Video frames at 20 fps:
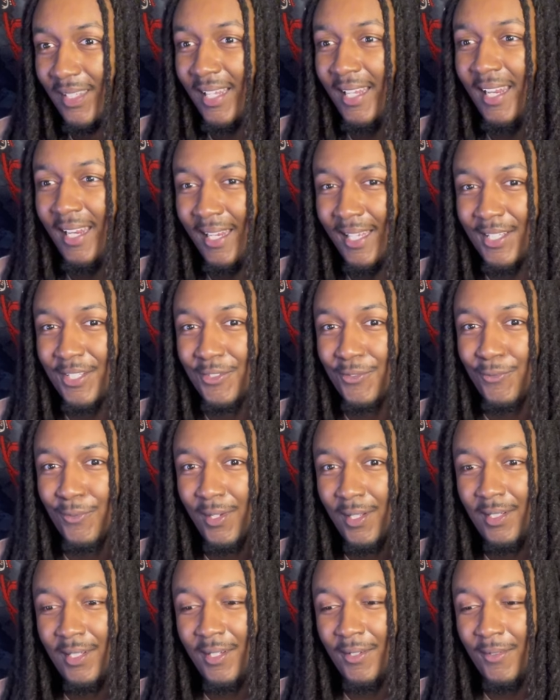he is
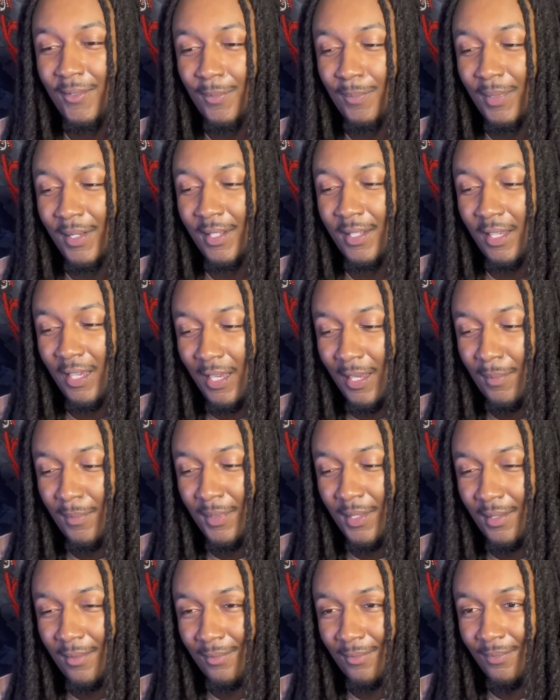really
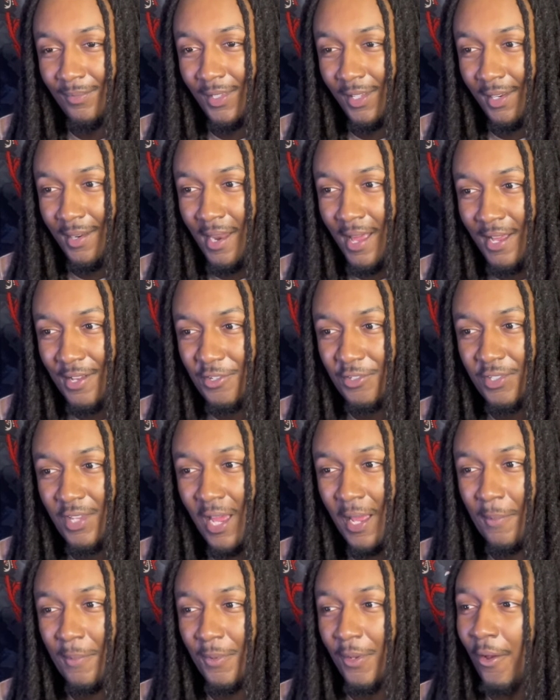becoming the next
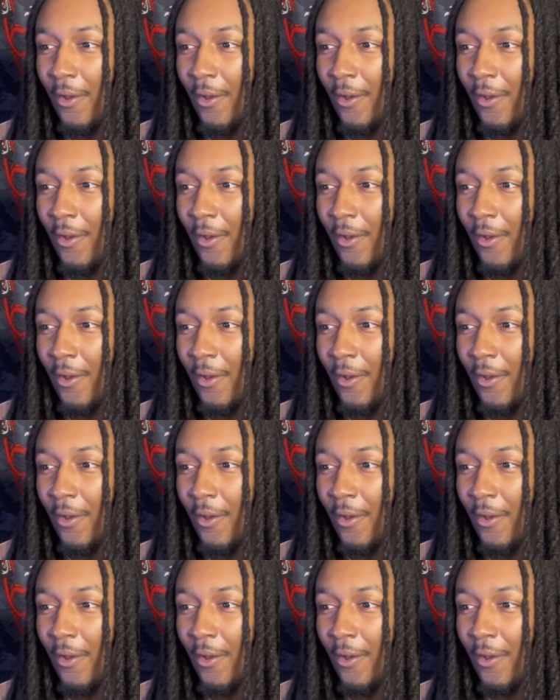type